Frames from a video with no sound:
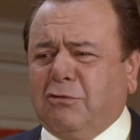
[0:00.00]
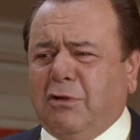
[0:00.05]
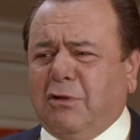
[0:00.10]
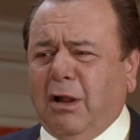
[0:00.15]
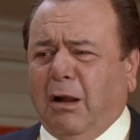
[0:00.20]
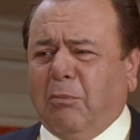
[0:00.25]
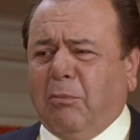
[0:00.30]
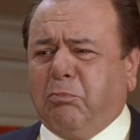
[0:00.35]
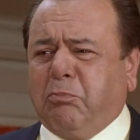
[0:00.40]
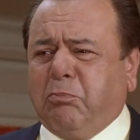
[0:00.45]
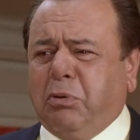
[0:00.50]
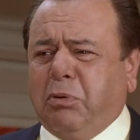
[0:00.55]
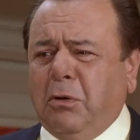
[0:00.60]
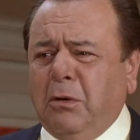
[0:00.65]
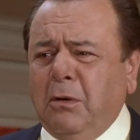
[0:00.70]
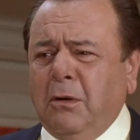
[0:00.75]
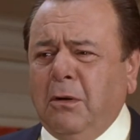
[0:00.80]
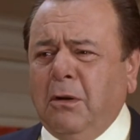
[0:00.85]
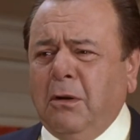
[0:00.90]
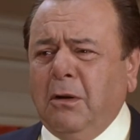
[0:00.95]
in exchange for
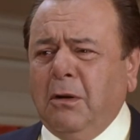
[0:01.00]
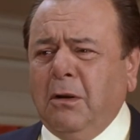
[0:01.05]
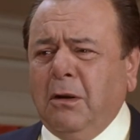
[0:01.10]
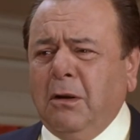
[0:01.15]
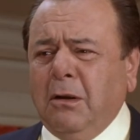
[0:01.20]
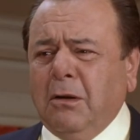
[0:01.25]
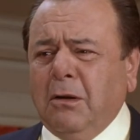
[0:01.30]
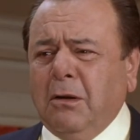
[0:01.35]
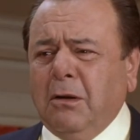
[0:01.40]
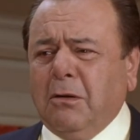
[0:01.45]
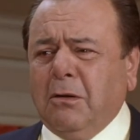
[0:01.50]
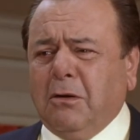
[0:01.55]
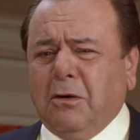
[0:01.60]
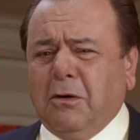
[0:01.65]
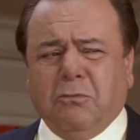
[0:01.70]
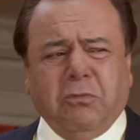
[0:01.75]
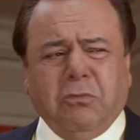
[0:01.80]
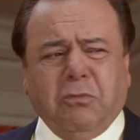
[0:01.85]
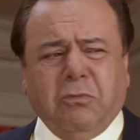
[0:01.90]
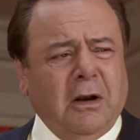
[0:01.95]
his release. While
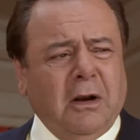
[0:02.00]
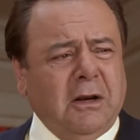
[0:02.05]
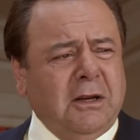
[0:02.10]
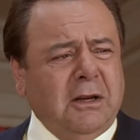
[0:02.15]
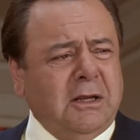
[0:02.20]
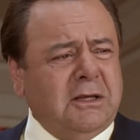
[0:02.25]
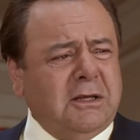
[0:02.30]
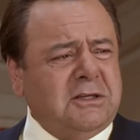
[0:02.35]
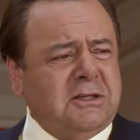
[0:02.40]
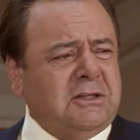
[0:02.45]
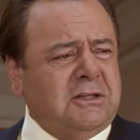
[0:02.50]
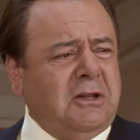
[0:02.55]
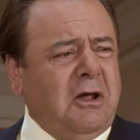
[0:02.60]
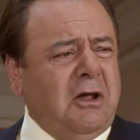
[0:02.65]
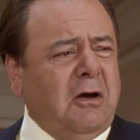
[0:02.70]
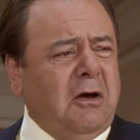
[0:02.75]
Sony is distracted,